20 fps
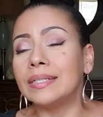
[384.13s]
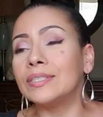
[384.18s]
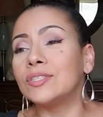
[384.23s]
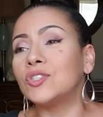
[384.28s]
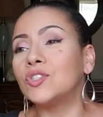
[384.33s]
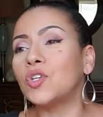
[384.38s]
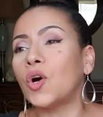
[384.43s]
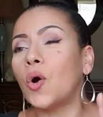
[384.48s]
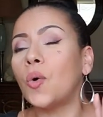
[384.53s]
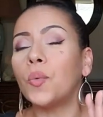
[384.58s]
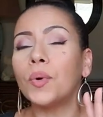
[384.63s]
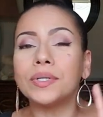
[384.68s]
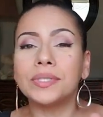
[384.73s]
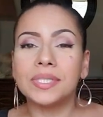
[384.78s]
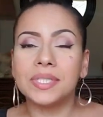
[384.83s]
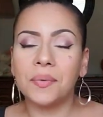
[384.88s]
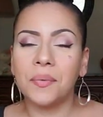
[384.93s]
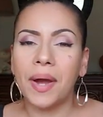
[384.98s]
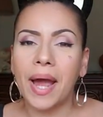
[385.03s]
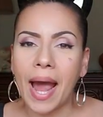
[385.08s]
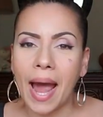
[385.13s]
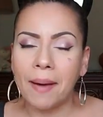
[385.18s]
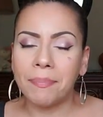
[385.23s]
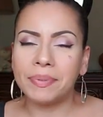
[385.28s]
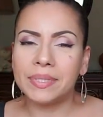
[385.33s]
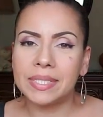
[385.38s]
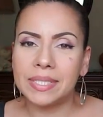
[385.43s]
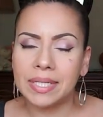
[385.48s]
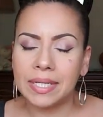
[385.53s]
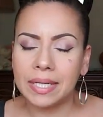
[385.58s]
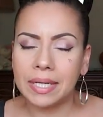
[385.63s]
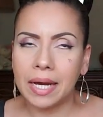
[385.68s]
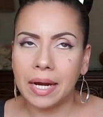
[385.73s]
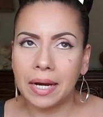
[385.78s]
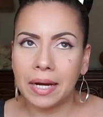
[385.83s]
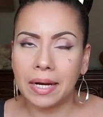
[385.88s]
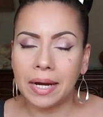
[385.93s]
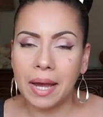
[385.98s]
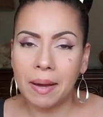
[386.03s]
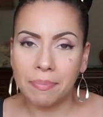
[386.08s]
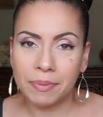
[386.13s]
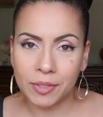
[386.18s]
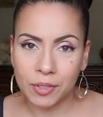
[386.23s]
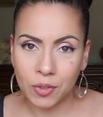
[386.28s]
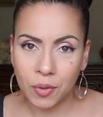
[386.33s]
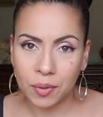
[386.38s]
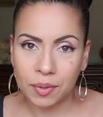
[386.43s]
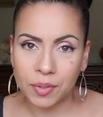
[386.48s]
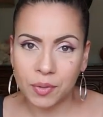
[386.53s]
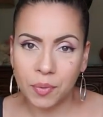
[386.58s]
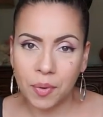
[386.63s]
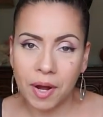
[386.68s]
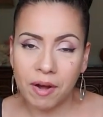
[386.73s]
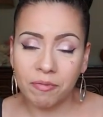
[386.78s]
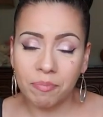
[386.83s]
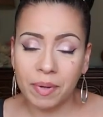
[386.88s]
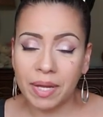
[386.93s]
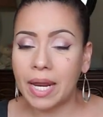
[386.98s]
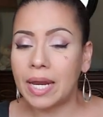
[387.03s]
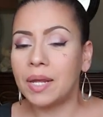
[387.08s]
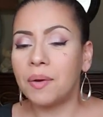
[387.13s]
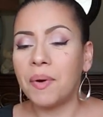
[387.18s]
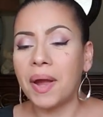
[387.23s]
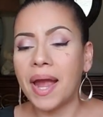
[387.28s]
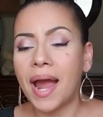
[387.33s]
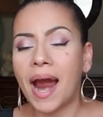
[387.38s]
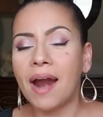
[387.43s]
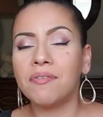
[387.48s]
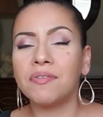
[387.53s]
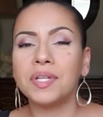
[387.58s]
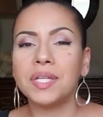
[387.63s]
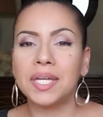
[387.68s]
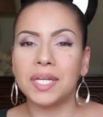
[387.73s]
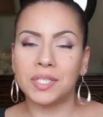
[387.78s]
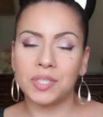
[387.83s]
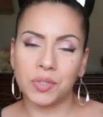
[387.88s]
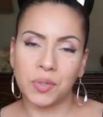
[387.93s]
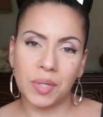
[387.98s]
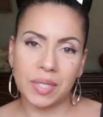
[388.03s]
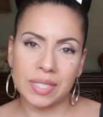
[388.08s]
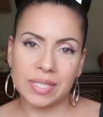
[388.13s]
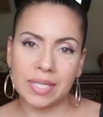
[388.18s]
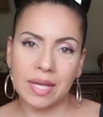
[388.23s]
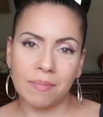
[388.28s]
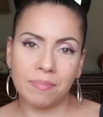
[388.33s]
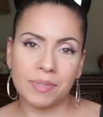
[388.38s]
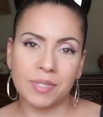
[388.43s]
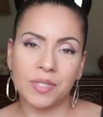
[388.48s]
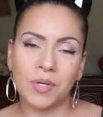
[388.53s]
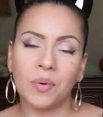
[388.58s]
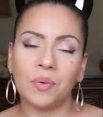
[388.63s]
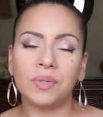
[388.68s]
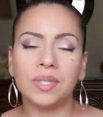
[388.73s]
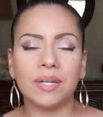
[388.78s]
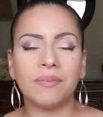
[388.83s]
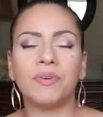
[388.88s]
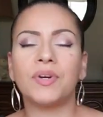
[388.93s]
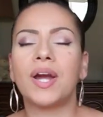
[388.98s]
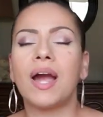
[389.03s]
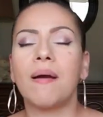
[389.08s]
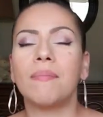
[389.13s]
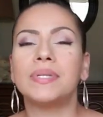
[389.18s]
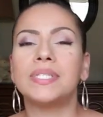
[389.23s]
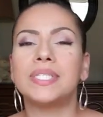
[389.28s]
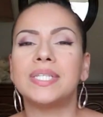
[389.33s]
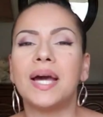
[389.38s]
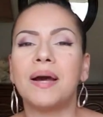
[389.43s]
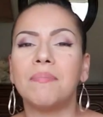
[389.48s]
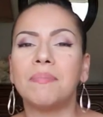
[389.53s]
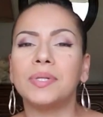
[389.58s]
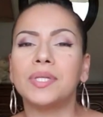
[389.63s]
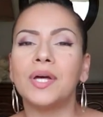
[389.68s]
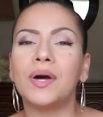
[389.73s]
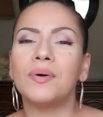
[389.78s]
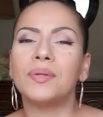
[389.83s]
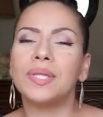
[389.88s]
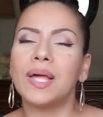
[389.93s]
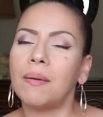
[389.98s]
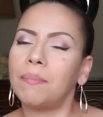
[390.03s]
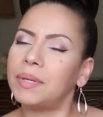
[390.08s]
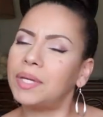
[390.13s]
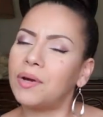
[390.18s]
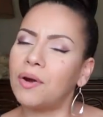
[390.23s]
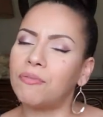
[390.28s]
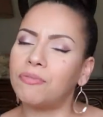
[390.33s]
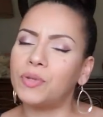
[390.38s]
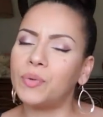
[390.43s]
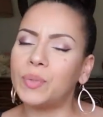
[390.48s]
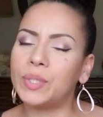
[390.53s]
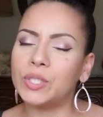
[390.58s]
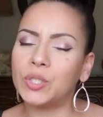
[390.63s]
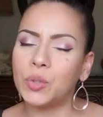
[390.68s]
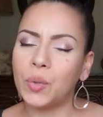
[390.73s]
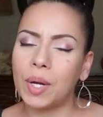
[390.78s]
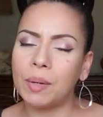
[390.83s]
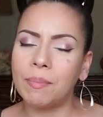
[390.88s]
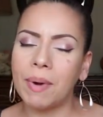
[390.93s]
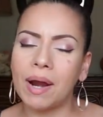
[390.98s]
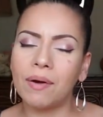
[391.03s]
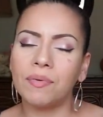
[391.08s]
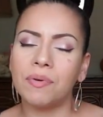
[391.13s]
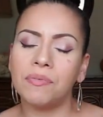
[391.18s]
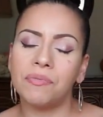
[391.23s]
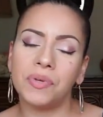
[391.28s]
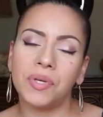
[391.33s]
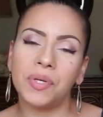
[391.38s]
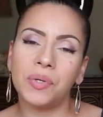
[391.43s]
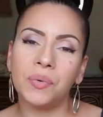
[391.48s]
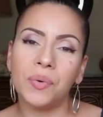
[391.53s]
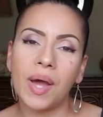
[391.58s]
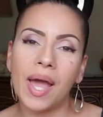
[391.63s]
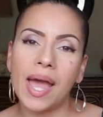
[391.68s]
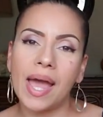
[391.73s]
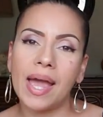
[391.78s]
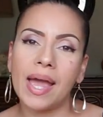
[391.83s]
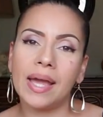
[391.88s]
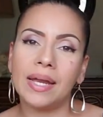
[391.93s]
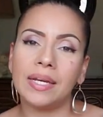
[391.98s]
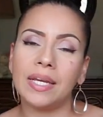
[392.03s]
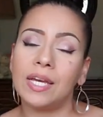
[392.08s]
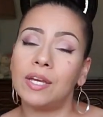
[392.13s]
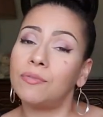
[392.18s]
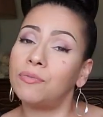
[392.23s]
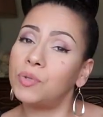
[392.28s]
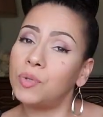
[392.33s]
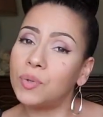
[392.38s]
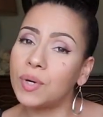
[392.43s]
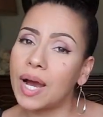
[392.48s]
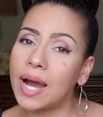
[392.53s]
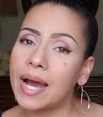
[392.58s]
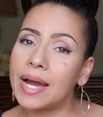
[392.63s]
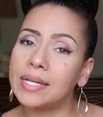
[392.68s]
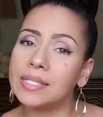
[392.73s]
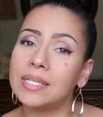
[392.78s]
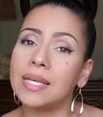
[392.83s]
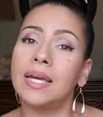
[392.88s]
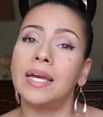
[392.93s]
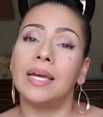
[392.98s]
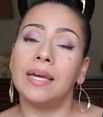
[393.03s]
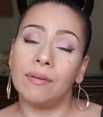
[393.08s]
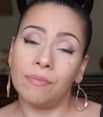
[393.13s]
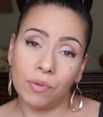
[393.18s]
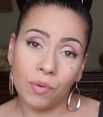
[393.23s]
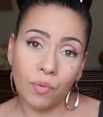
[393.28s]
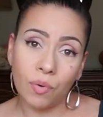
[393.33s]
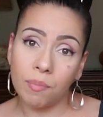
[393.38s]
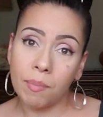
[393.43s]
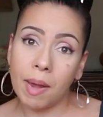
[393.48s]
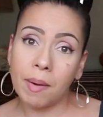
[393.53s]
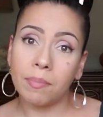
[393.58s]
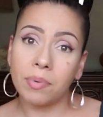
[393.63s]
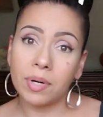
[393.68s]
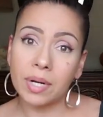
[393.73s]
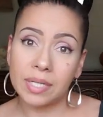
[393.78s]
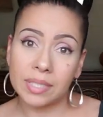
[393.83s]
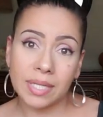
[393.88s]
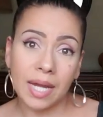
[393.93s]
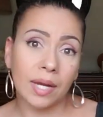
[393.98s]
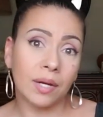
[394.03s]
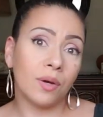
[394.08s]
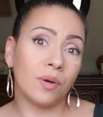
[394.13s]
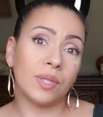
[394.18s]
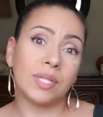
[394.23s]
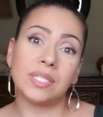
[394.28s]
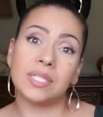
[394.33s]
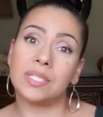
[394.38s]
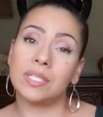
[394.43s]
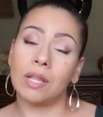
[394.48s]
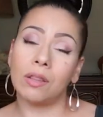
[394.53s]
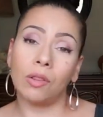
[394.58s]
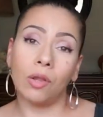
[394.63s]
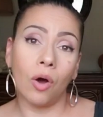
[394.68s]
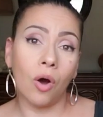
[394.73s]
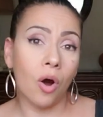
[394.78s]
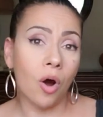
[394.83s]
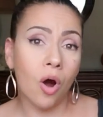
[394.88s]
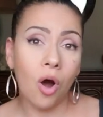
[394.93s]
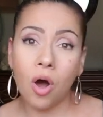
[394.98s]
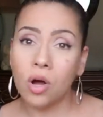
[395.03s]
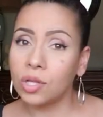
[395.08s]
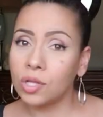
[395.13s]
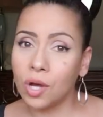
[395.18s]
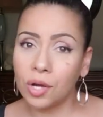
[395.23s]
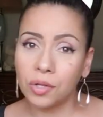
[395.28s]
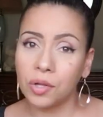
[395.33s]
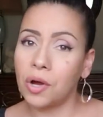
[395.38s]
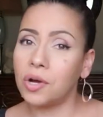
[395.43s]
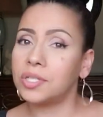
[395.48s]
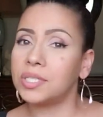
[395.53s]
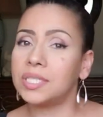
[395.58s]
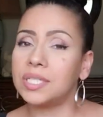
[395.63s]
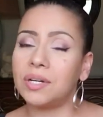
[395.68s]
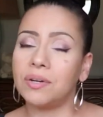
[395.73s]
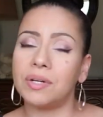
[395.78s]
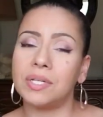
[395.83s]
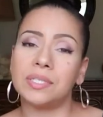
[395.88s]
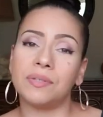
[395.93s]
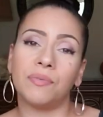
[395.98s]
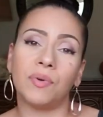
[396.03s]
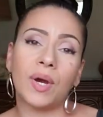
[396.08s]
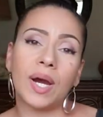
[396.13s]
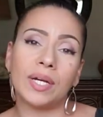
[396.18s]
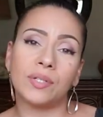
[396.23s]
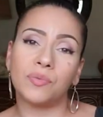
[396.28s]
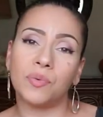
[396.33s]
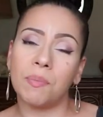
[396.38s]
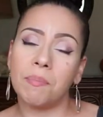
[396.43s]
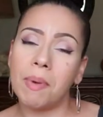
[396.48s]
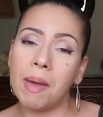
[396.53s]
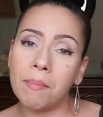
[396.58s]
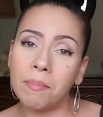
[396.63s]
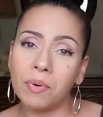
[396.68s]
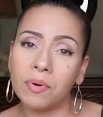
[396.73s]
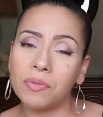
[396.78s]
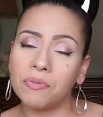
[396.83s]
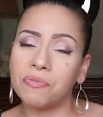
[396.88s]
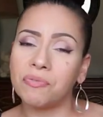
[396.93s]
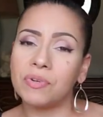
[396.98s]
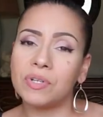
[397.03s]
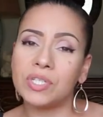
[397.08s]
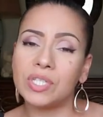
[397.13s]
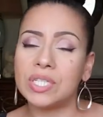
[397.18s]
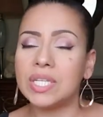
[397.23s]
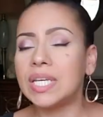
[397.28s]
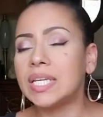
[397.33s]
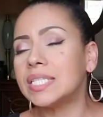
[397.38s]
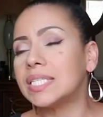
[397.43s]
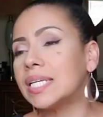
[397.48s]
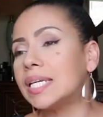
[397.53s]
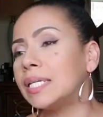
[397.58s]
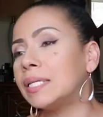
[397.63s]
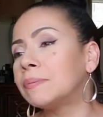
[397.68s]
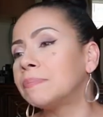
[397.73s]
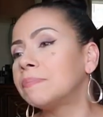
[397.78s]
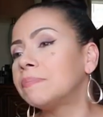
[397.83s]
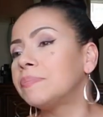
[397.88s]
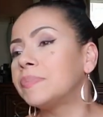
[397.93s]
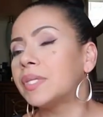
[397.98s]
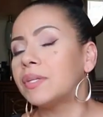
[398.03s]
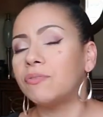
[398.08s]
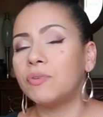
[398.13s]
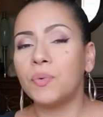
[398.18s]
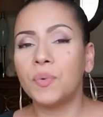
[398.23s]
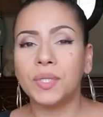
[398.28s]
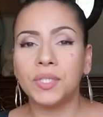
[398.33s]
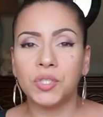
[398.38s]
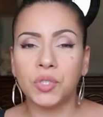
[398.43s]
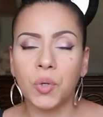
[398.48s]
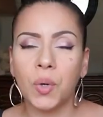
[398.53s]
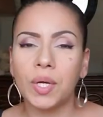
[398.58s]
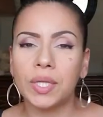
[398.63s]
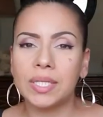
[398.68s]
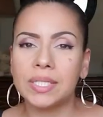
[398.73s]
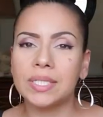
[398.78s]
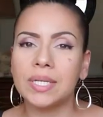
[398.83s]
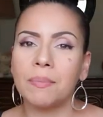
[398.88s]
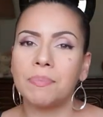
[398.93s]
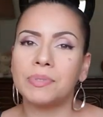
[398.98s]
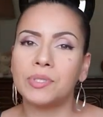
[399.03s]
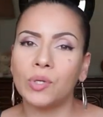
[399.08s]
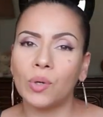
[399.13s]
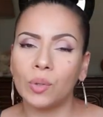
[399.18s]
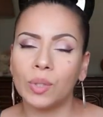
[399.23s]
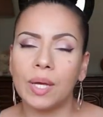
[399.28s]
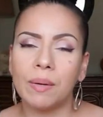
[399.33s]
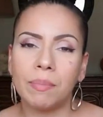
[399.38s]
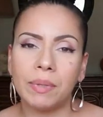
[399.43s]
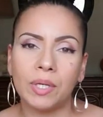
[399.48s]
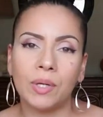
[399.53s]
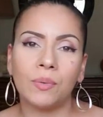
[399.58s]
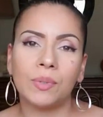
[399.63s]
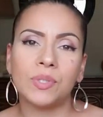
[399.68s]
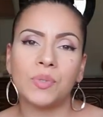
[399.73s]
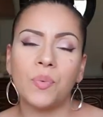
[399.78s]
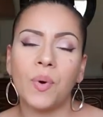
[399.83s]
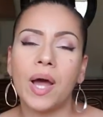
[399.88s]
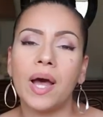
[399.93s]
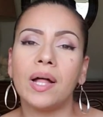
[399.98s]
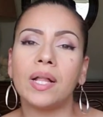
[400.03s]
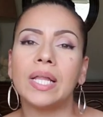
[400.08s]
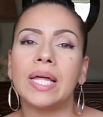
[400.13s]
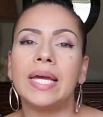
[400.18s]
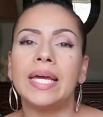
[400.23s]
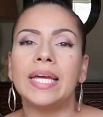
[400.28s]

So we'll see what happens in episode 12. But anyway, I really enjoyed this episode. Leave your comments down below. Let me know if you enjoyed my review. And if you guys, if you remember, because I know this is a long, long, long series. If you guys remember the first season, if you enjoyed this episode, let me know as well.